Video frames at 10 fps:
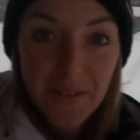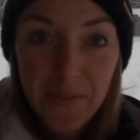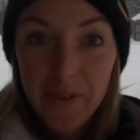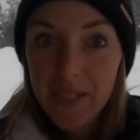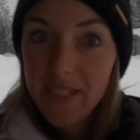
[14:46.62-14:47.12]

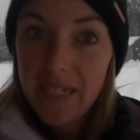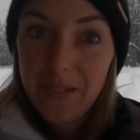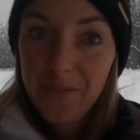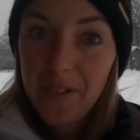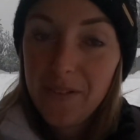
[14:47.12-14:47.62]
One
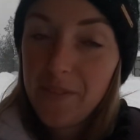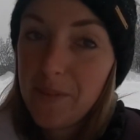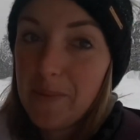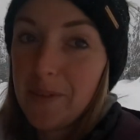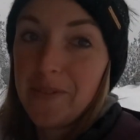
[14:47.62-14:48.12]
downfall of
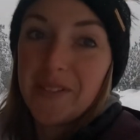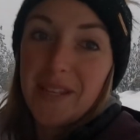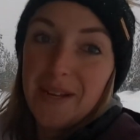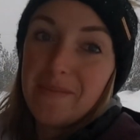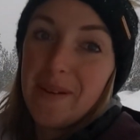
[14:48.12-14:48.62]
this beautiful
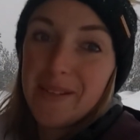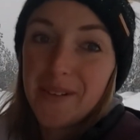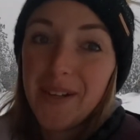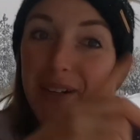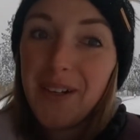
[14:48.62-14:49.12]
setup is
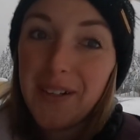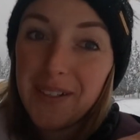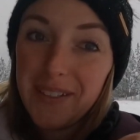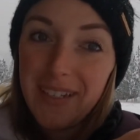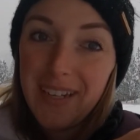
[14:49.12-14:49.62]

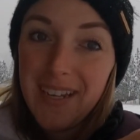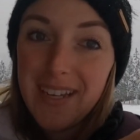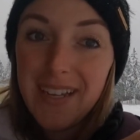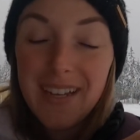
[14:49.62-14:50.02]
currently